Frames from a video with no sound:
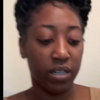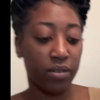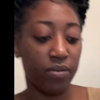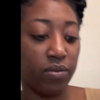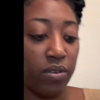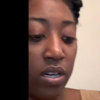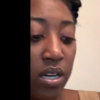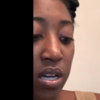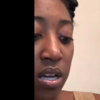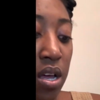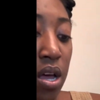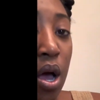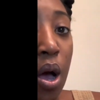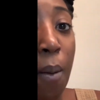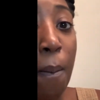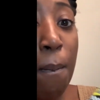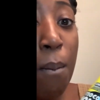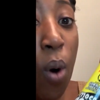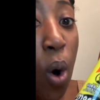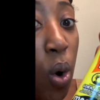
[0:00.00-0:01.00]

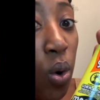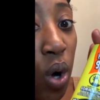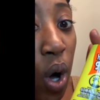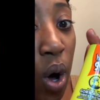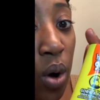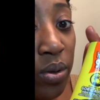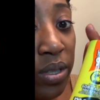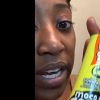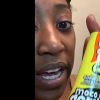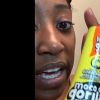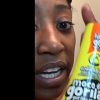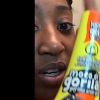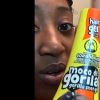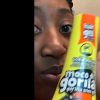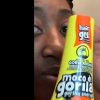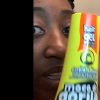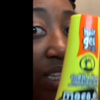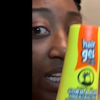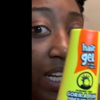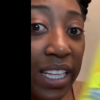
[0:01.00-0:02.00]
Moco de Gorilla. This
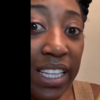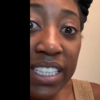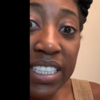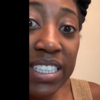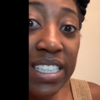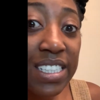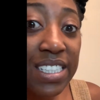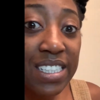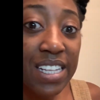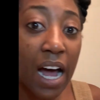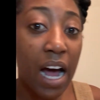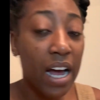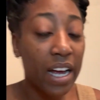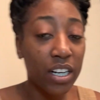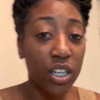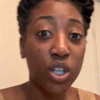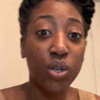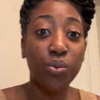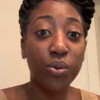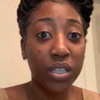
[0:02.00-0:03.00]
is not Gorilla
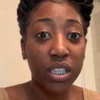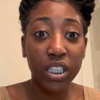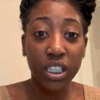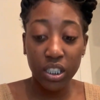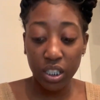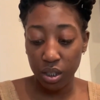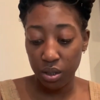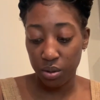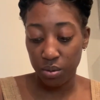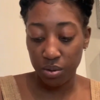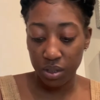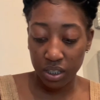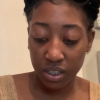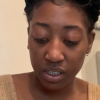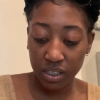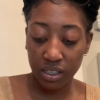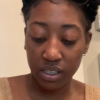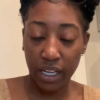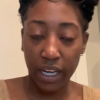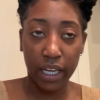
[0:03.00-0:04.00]
Glue. This is like
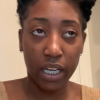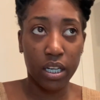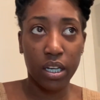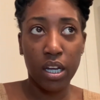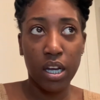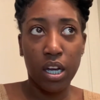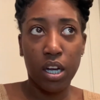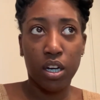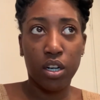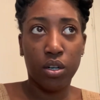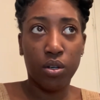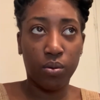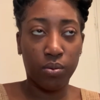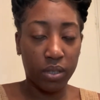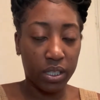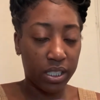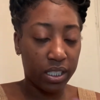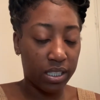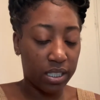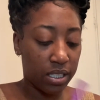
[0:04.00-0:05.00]
Gorilla
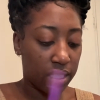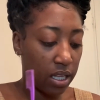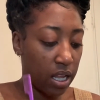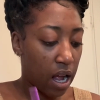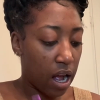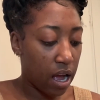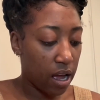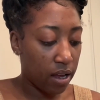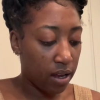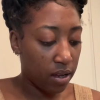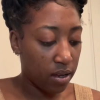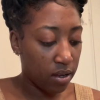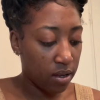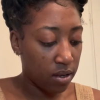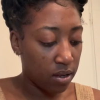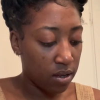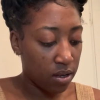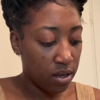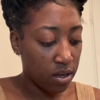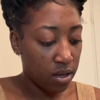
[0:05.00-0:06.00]
Snot.
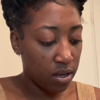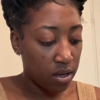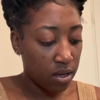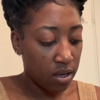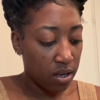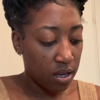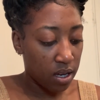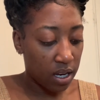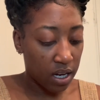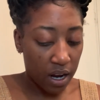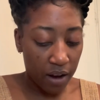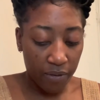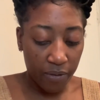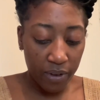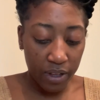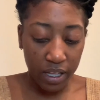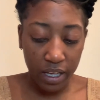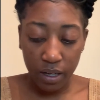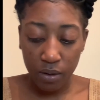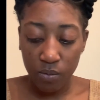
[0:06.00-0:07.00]
And I feel like when I
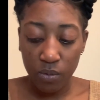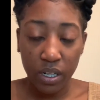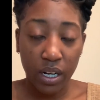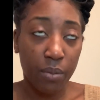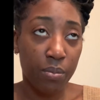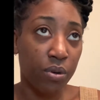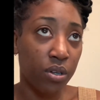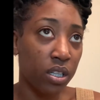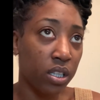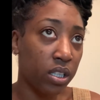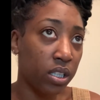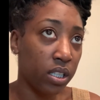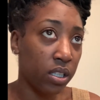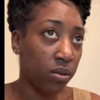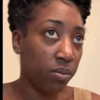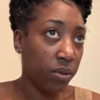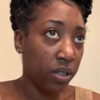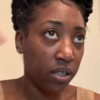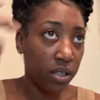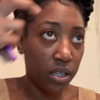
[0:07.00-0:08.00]
put a little bit of this
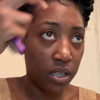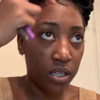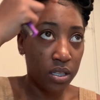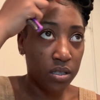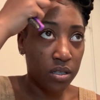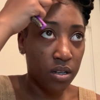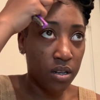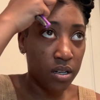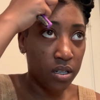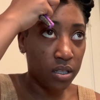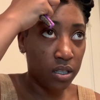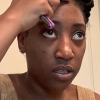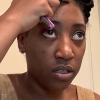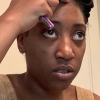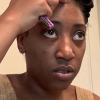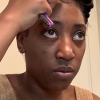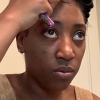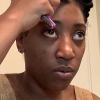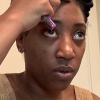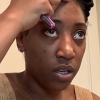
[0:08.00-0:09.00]
on each one,
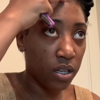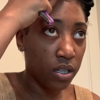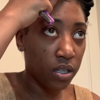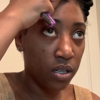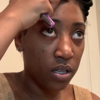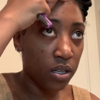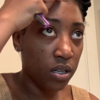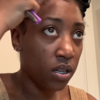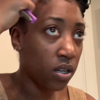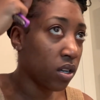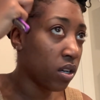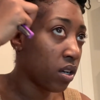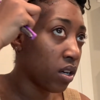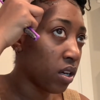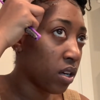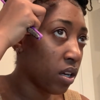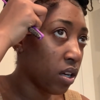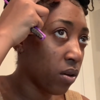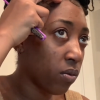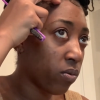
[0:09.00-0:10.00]
it
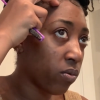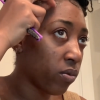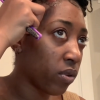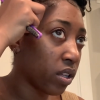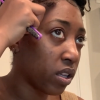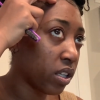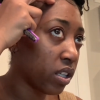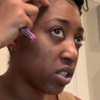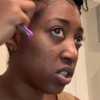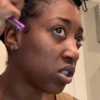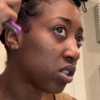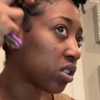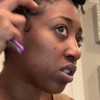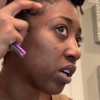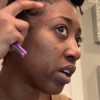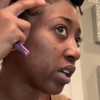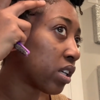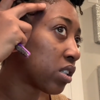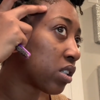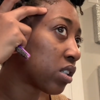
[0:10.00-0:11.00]
really just like
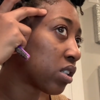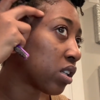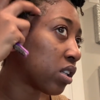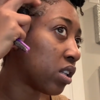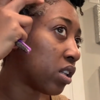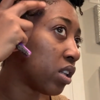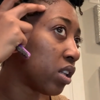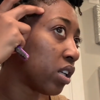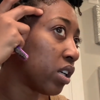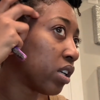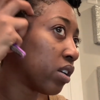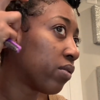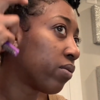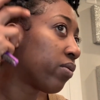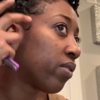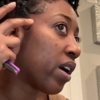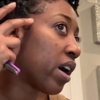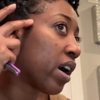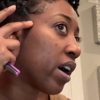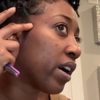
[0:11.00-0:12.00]

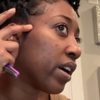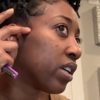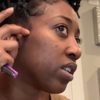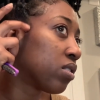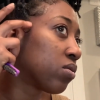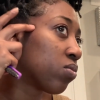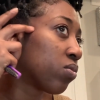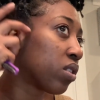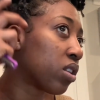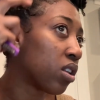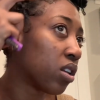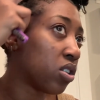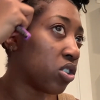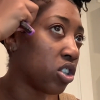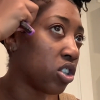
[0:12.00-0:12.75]
solidifies with the gel.